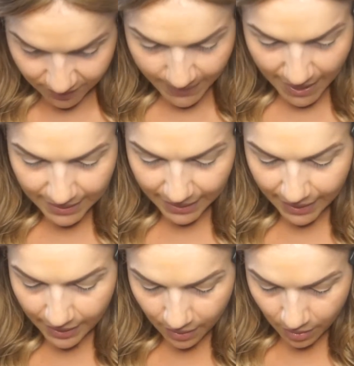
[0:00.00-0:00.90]

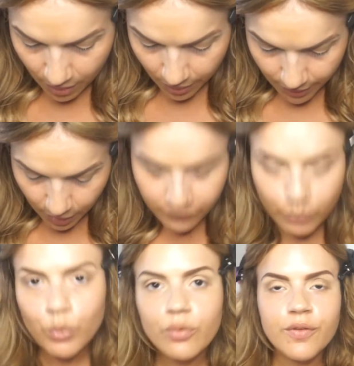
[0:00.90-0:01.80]
palette, I love
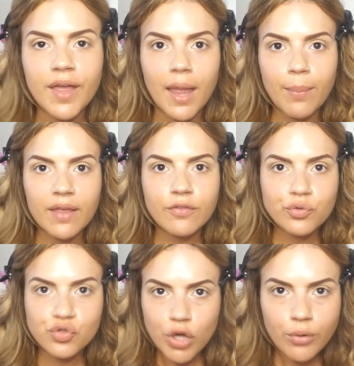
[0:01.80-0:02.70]
Morphe, but if
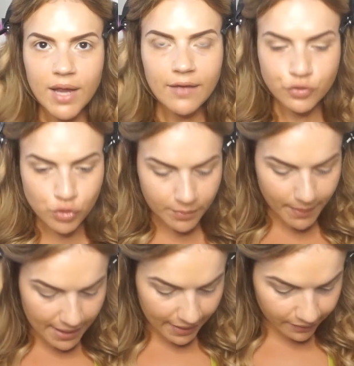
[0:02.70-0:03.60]
you don't ever drop the
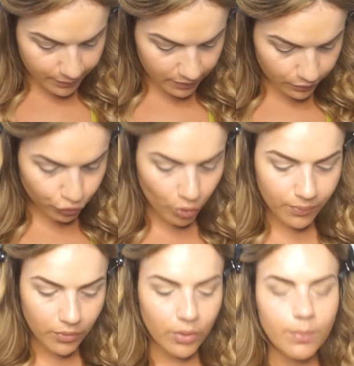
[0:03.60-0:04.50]
palettes, because if you drop
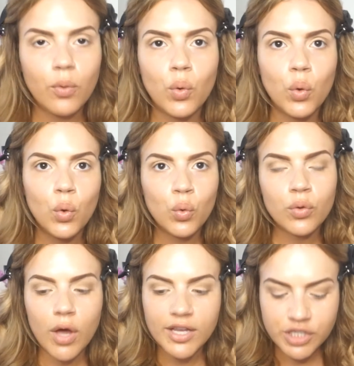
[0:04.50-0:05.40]
them, all the
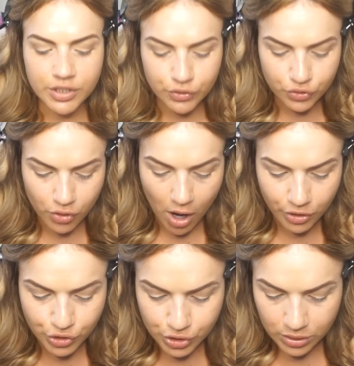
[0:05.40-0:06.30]
eyeshadows crush.